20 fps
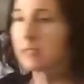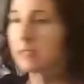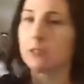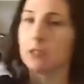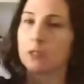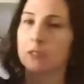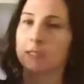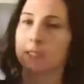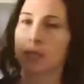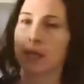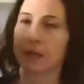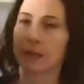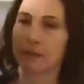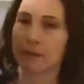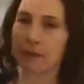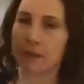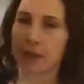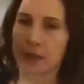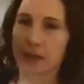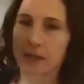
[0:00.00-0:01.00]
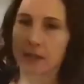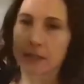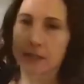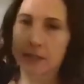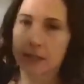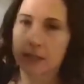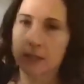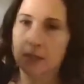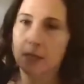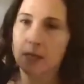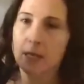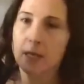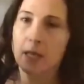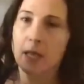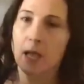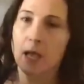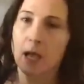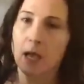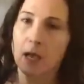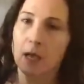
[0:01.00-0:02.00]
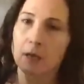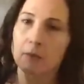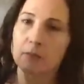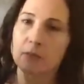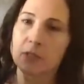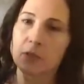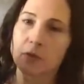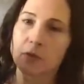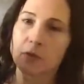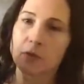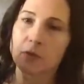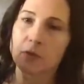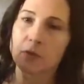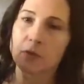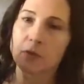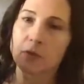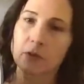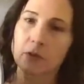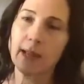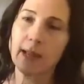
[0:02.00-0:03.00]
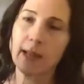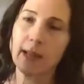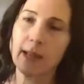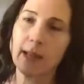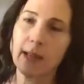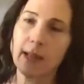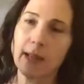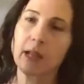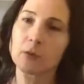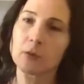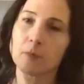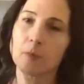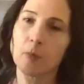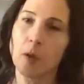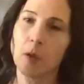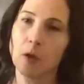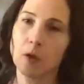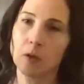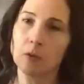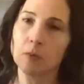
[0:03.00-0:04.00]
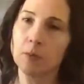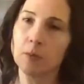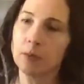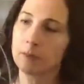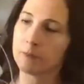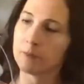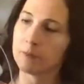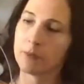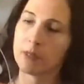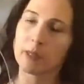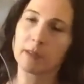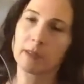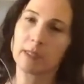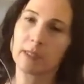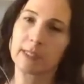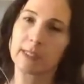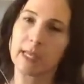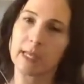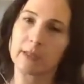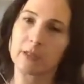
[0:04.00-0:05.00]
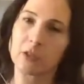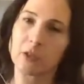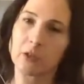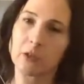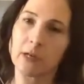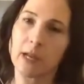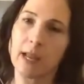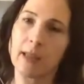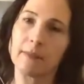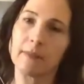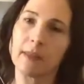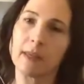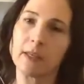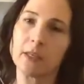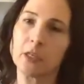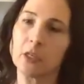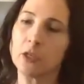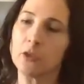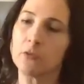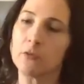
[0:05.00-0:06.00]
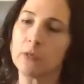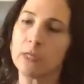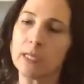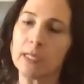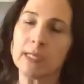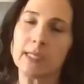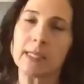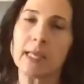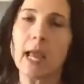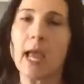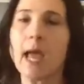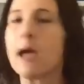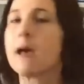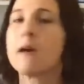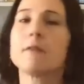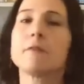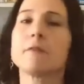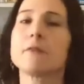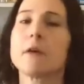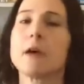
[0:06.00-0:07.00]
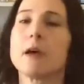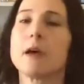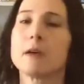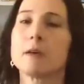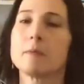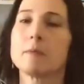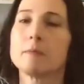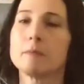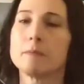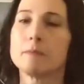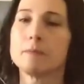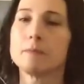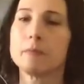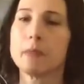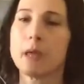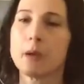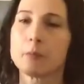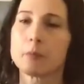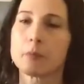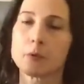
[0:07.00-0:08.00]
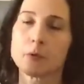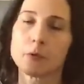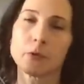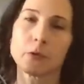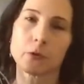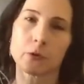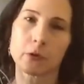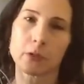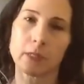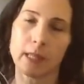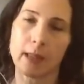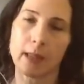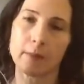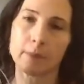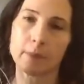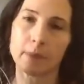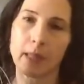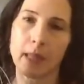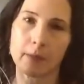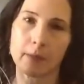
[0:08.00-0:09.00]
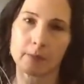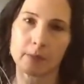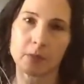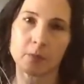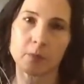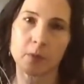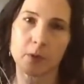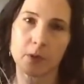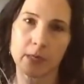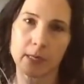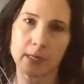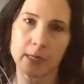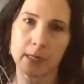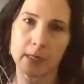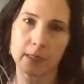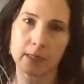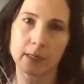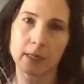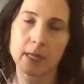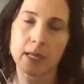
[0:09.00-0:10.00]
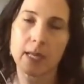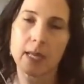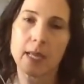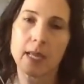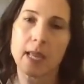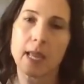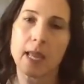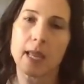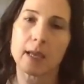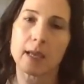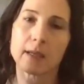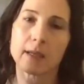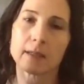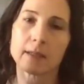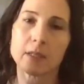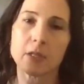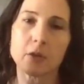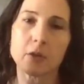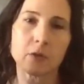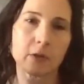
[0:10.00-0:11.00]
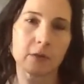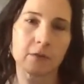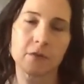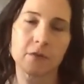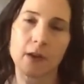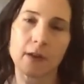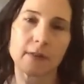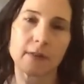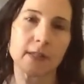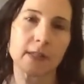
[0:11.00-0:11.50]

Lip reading: looks like this. So there's the red colored bulb in the center, and then you need to have a brooder clamp lamp to put it in. And you can